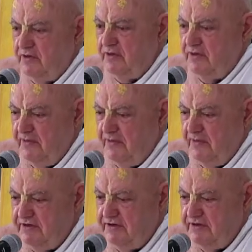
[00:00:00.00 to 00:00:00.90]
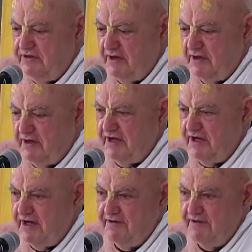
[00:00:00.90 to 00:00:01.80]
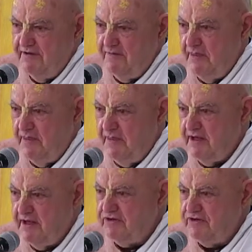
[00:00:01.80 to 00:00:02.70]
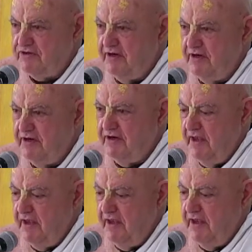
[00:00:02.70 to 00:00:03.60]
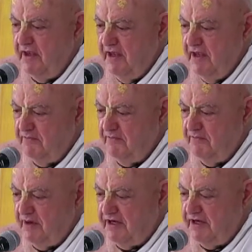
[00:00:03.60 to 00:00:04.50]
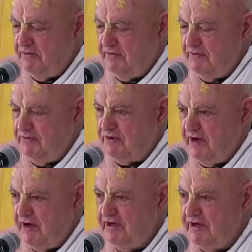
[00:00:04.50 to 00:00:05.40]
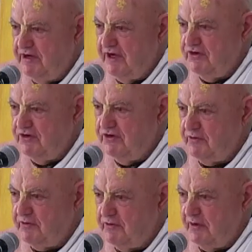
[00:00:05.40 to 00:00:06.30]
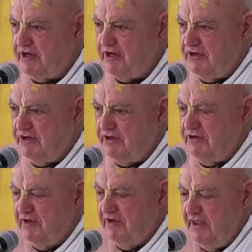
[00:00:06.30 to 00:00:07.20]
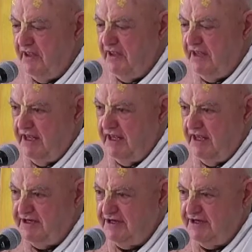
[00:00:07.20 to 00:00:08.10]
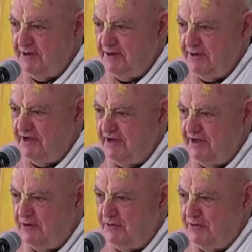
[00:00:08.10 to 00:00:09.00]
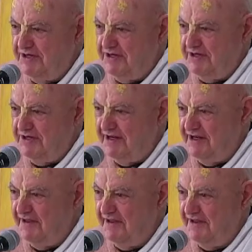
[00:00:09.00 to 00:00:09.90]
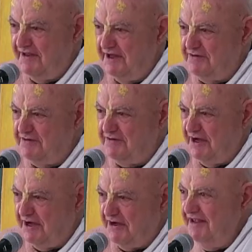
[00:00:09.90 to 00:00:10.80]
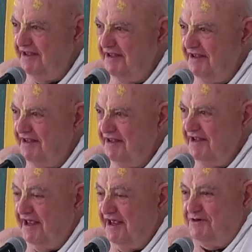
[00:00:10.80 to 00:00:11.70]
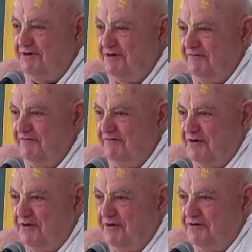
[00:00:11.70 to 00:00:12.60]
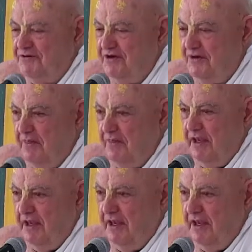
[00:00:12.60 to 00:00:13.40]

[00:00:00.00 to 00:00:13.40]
So he said, okay. He kept insisting. And by the time he was ready to take sannyas, Prabhupada gave him the He Said, here you are. I hope you can maintain it. I have some doubt. And sure enough, of course, you know.